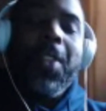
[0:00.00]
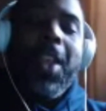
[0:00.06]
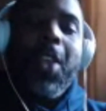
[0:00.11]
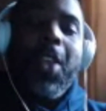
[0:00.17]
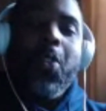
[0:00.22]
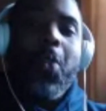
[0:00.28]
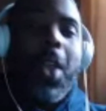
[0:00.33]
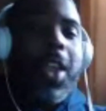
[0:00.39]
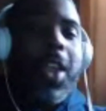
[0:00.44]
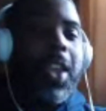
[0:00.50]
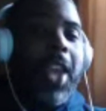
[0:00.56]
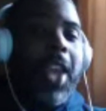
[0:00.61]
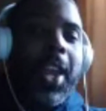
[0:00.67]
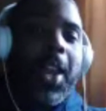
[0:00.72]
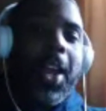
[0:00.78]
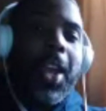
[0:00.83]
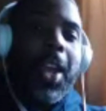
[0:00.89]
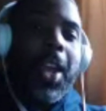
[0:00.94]
in
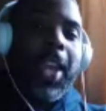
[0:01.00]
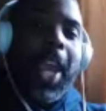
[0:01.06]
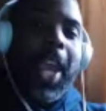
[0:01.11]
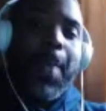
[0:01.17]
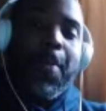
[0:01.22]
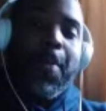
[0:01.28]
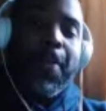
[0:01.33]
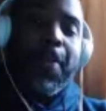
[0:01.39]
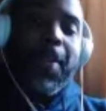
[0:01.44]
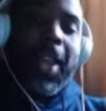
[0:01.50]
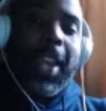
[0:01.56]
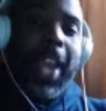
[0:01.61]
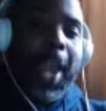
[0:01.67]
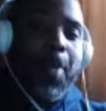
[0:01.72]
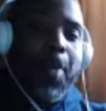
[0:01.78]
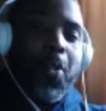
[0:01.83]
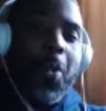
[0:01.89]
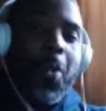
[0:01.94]

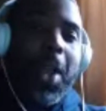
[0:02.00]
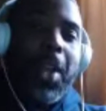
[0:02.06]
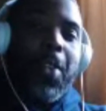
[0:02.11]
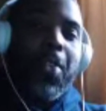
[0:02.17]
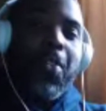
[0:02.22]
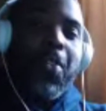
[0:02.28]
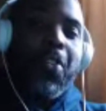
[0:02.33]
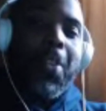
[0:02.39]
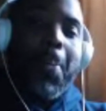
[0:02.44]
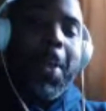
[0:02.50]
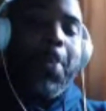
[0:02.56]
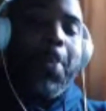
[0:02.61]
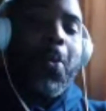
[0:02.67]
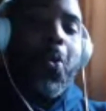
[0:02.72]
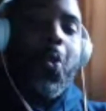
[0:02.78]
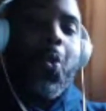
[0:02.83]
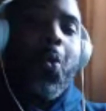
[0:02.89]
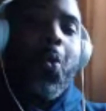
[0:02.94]
GameTrailers, the people
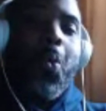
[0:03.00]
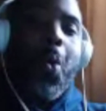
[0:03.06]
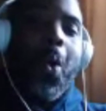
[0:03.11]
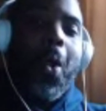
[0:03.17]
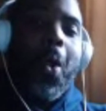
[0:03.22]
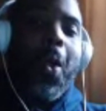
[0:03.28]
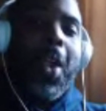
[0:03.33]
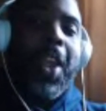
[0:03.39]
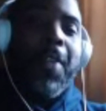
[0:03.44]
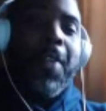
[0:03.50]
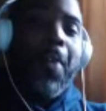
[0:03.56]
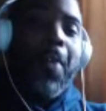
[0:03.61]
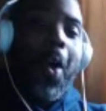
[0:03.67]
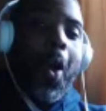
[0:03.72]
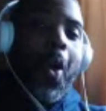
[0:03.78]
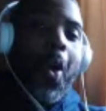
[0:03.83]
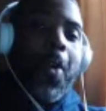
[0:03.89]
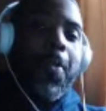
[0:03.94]
who were
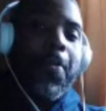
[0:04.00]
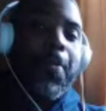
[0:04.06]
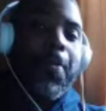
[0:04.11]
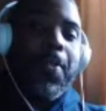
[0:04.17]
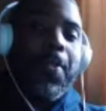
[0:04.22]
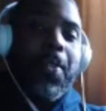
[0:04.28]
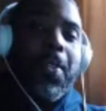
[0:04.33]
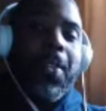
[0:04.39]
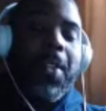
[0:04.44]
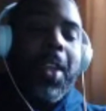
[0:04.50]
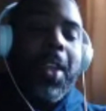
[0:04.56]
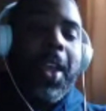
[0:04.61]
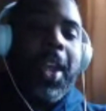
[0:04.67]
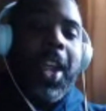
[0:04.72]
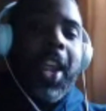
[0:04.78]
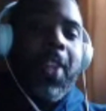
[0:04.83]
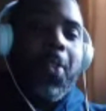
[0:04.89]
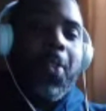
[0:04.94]
involved
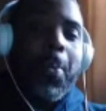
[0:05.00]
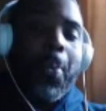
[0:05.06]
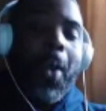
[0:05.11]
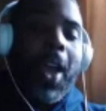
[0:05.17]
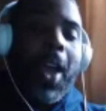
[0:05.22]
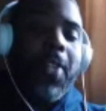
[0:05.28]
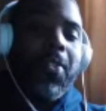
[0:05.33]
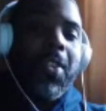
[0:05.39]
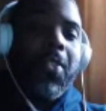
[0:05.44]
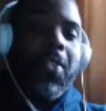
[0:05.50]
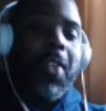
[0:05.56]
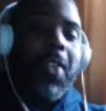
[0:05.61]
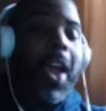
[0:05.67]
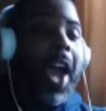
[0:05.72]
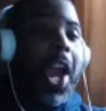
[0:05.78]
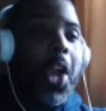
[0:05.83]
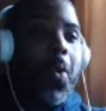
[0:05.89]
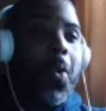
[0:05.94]
in the process, the
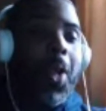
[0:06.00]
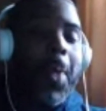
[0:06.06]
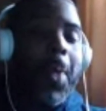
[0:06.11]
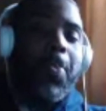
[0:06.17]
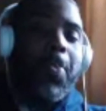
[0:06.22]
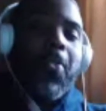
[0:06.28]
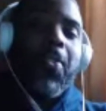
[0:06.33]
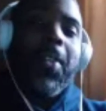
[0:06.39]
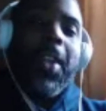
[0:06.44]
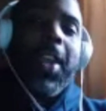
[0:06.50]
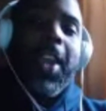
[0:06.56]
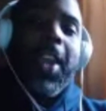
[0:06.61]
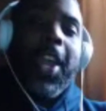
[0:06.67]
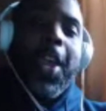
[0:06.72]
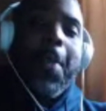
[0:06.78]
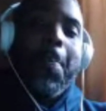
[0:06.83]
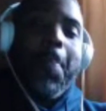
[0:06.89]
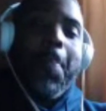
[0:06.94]
higher ups,
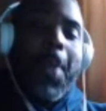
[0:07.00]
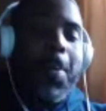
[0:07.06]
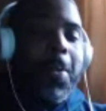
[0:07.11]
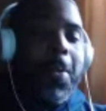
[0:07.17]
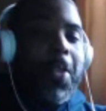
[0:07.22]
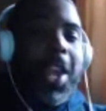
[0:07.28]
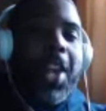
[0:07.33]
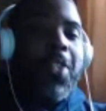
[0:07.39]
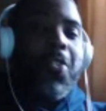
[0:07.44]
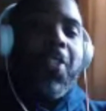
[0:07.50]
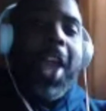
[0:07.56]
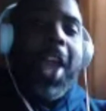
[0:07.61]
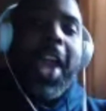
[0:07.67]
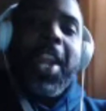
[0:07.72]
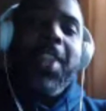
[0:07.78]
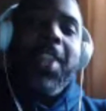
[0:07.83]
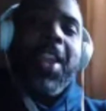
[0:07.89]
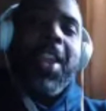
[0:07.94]
maybe they
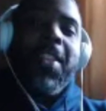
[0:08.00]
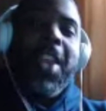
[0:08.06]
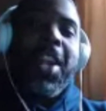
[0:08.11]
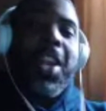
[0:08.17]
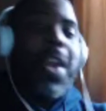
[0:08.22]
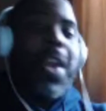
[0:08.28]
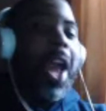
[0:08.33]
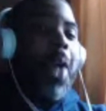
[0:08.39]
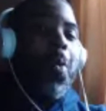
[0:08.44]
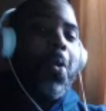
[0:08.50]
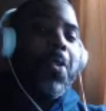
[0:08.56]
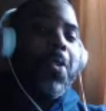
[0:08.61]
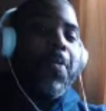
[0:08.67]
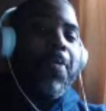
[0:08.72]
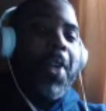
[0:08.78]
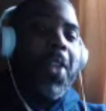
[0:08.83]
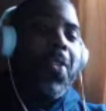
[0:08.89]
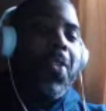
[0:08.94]
decided that they did not want
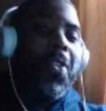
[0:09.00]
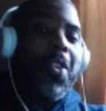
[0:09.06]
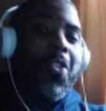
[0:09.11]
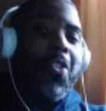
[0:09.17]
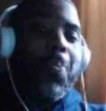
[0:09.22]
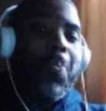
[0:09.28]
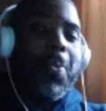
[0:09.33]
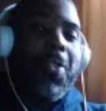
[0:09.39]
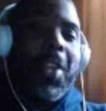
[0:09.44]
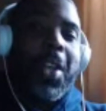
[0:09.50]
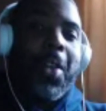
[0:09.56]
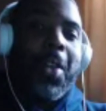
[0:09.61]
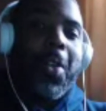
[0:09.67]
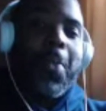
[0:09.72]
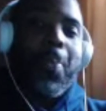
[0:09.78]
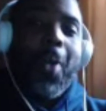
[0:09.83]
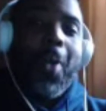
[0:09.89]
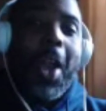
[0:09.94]
to fund this
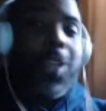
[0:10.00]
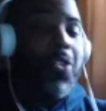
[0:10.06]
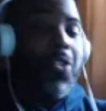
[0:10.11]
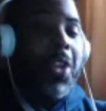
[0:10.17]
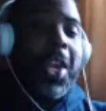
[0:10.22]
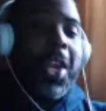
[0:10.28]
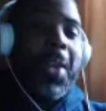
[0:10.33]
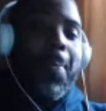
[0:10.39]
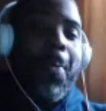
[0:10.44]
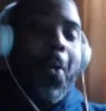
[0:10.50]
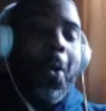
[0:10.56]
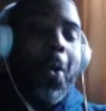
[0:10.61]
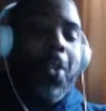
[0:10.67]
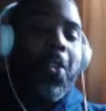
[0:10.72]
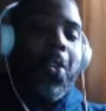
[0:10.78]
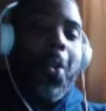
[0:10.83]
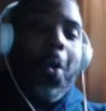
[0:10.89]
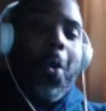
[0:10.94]
particular project
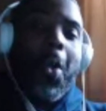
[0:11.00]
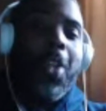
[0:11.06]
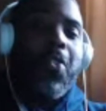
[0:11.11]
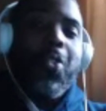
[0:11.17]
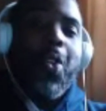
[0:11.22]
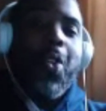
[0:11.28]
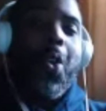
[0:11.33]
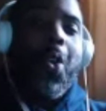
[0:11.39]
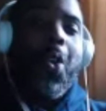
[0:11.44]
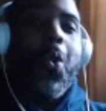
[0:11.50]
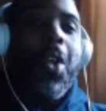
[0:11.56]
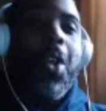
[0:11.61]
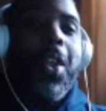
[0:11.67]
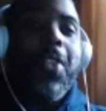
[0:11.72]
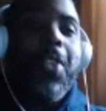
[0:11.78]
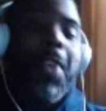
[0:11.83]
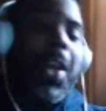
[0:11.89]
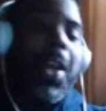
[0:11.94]
anymore. You know, there's
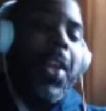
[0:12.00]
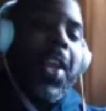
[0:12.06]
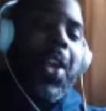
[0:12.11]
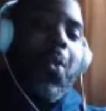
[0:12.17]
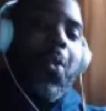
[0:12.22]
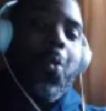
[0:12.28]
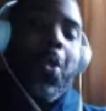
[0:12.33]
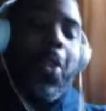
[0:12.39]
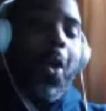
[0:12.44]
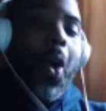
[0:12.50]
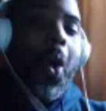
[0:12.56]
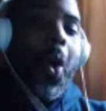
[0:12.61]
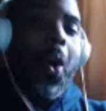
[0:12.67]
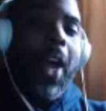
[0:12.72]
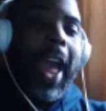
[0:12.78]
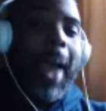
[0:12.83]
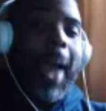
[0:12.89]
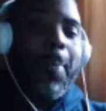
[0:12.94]
no telling what
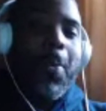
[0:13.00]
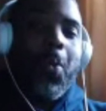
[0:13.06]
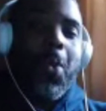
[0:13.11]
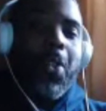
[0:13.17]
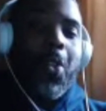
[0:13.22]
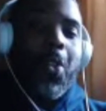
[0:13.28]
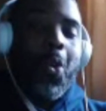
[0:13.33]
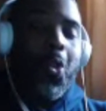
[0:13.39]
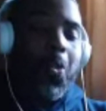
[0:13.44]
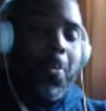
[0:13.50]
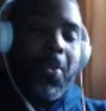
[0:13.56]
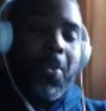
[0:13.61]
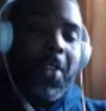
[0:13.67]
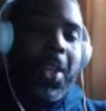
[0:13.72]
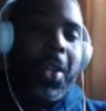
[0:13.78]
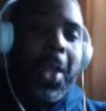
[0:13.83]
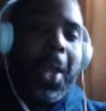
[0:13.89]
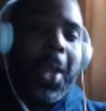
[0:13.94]
all happened with those
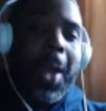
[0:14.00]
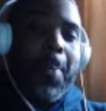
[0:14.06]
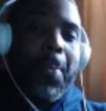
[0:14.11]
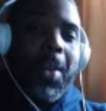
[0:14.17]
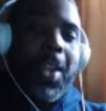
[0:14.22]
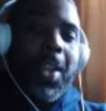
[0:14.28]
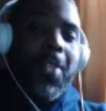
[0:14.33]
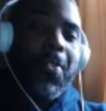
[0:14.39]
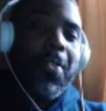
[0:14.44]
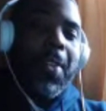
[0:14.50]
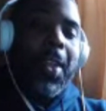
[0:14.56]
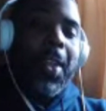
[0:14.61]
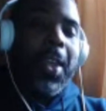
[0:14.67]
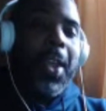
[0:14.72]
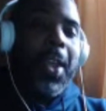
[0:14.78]
particular companies.